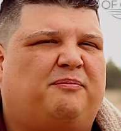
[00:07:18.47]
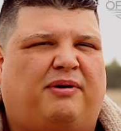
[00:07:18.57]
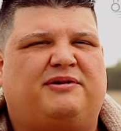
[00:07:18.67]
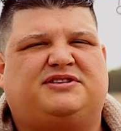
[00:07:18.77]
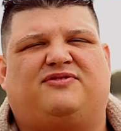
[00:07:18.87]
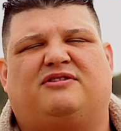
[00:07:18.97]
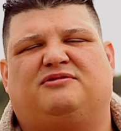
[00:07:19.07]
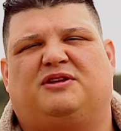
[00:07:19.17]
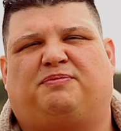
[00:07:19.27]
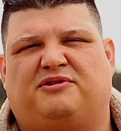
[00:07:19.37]
persevere
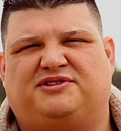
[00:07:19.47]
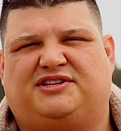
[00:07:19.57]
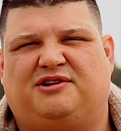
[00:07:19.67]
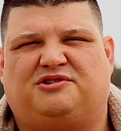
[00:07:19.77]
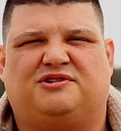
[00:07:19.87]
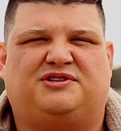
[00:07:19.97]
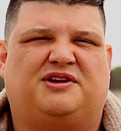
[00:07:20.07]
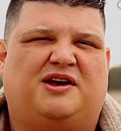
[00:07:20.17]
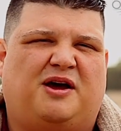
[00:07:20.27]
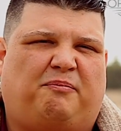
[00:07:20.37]
through the persecutions,
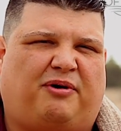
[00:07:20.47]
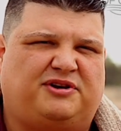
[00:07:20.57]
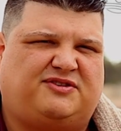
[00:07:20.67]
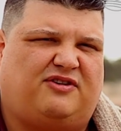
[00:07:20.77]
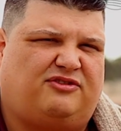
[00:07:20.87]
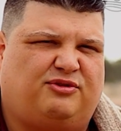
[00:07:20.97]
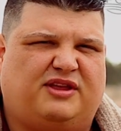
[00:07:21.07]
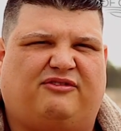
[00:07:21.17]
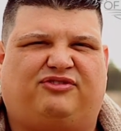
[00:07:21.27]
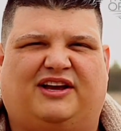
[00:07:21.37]
persevere through
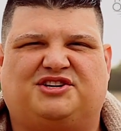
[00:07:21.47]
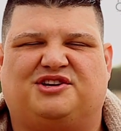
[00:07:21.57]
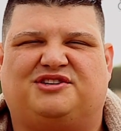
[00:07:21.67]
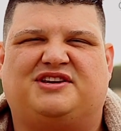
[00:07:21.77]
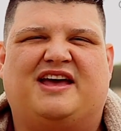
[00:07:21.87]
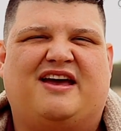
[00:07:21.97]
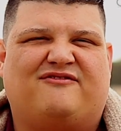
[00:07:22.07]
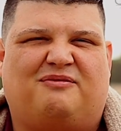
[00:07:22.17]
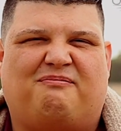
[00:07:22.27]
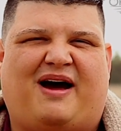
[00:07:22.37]
the afflictions,
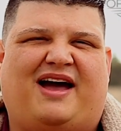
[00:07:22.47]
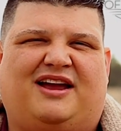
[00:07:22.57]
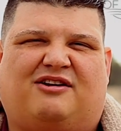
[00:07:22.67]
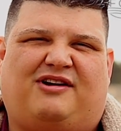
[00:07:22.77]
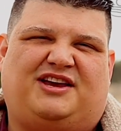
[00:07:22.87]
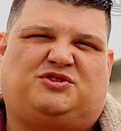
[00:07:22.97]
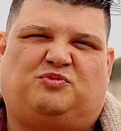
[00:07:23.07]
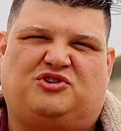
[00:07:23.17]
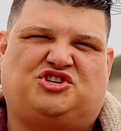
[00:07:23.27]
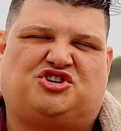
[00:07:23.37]
for my grace
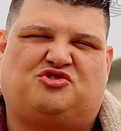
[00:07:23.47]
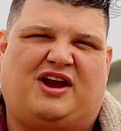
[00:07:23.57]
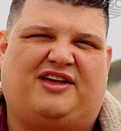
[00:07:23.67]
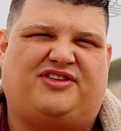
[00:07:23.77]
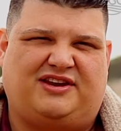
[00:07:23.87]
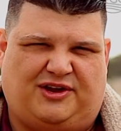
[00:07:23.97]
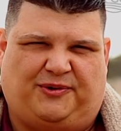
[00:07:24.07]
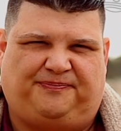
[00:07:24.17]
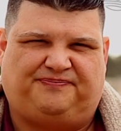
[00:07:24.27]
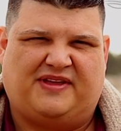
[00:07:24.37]
will strengthen you.